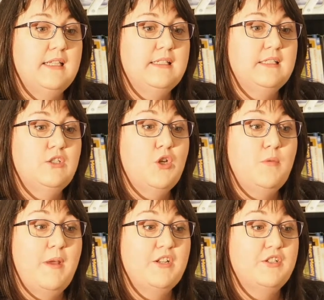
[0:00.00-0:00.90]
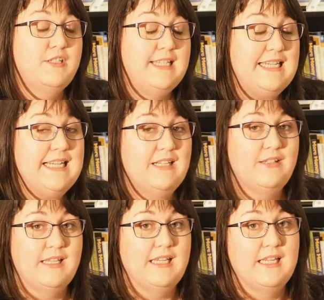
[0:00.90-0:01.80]
too much detailed
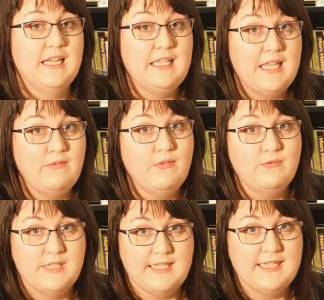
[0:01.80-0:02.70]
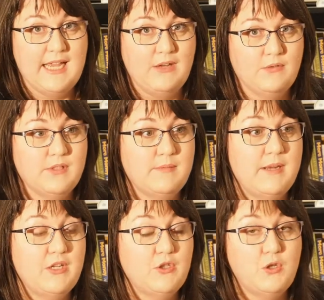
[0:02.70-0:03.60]
thinking, a love of detail,
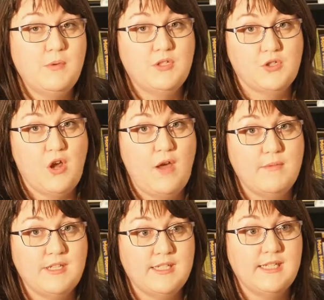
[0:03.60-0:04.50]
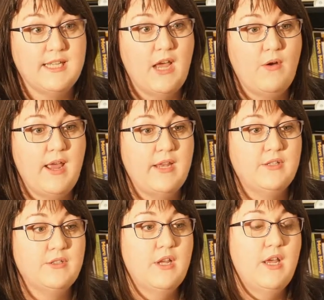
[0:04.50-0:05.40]
spending too much time in detail
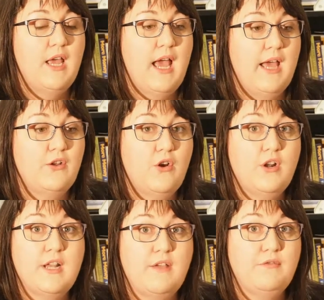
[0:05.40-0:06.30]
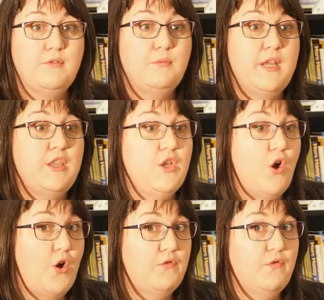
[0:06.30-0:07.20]
and not enough in the
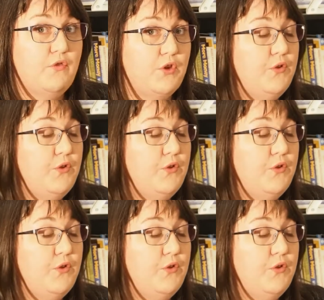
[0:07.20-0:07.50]
overview,